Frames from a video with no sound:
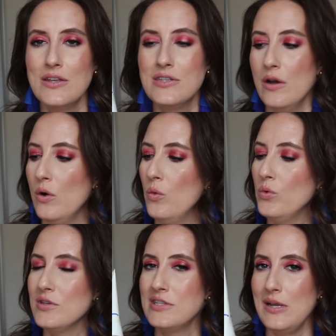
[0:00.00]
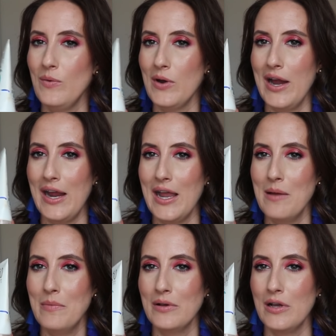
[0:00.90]
So we'll see where I
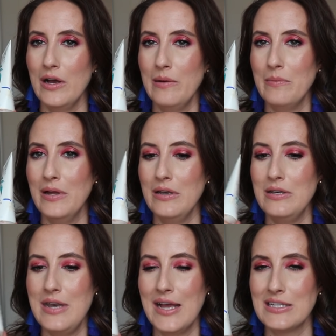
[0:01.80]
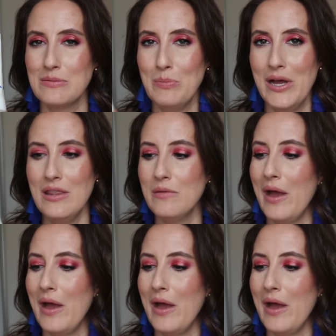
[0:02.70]
am come next month.